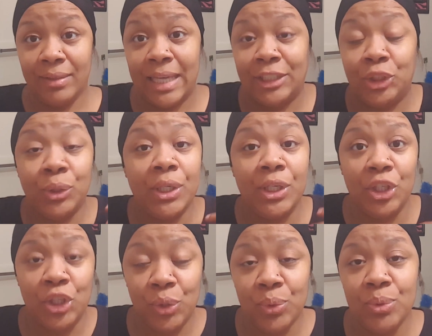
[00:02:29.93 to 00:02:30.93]
that you
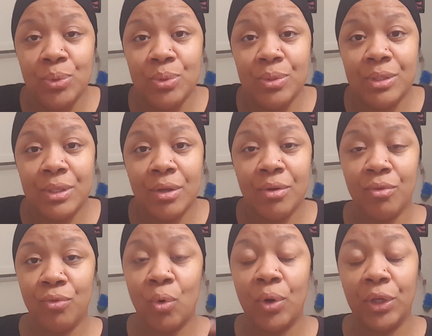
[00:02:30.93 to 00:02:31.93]
can use
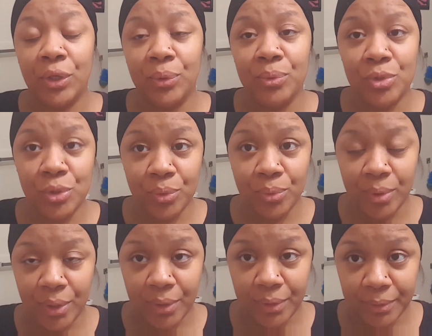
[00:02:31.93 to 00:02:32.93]
for you
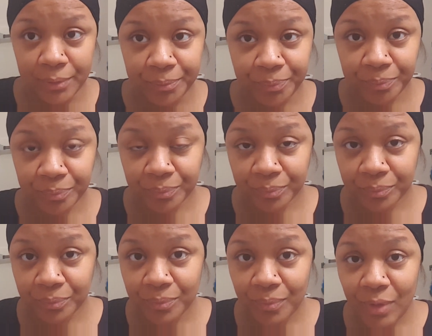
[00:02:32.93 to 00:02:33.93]
to
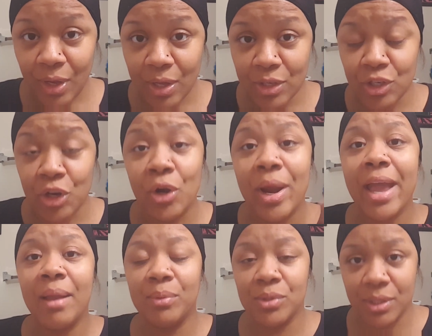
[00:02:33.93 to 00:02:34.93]
so you're
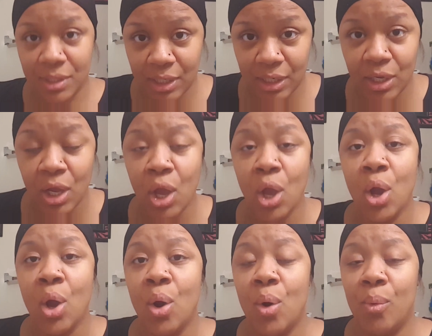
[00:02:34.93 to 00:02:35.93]
able to see
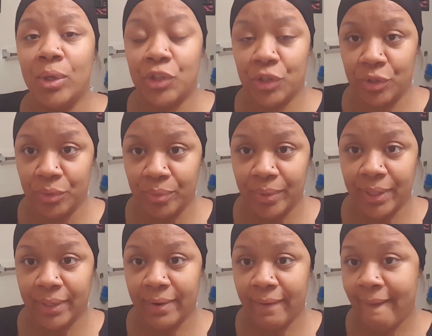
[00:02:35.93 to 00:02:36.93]
what you're
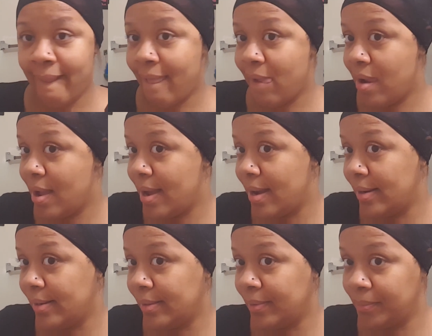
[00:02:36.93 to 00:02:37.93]
doing.
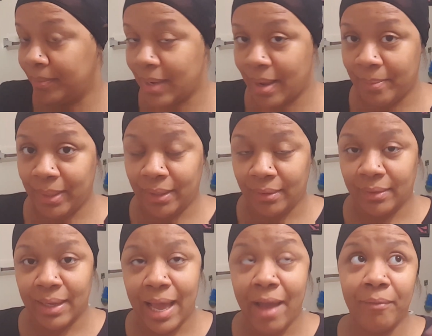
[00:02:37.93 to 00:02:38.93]
I
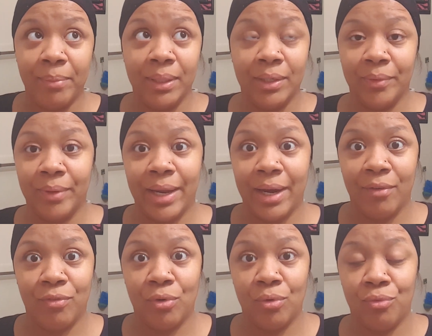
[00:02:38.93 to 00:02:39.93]
mean, I've been doing
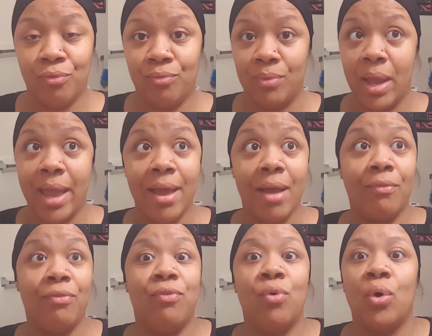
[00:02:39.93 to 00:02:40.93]
hair for
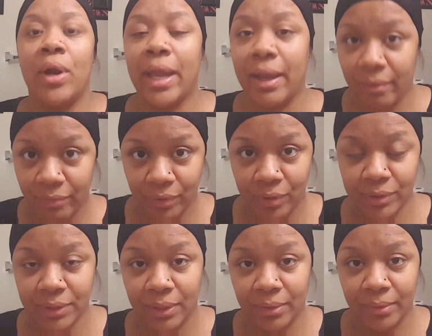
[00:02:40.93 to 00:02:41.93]

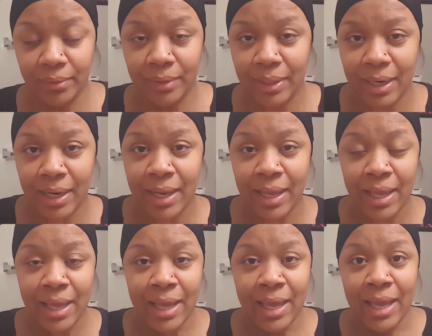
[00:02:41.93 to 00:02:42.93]
forever, so
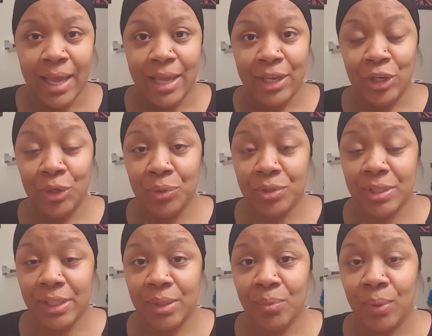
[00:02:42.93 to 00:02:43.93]

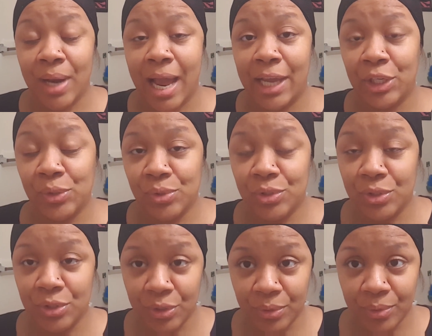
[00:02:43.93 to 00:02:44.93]
usually what I used
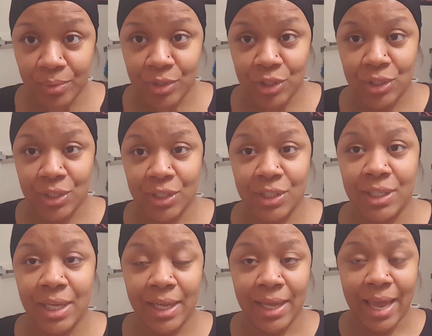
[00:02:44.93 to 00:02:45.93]
to do is just